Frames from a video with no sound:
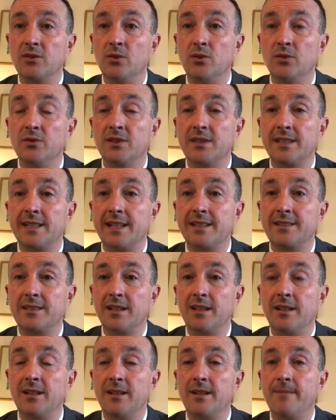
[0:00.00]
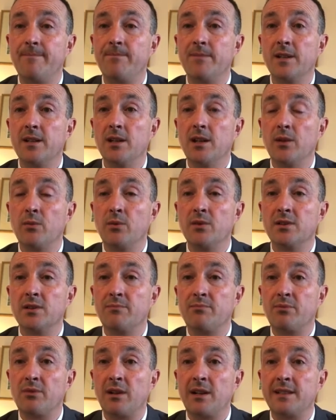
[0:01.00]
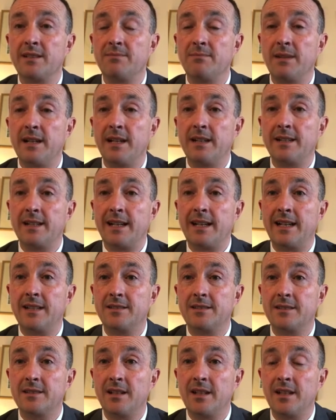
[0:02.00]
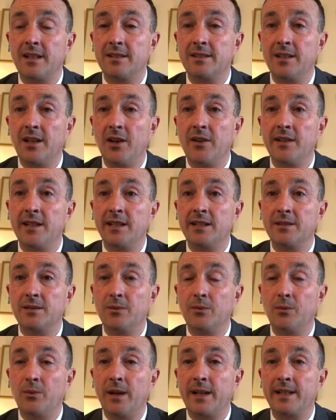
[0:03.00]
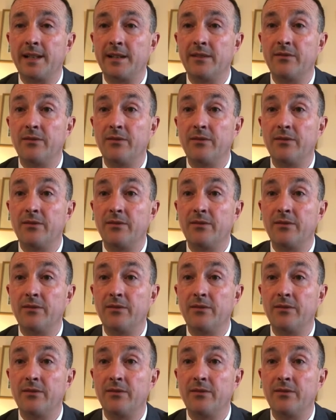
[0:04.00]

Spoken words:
Hornstetter, who was a bridesmaid at Tony's wedding,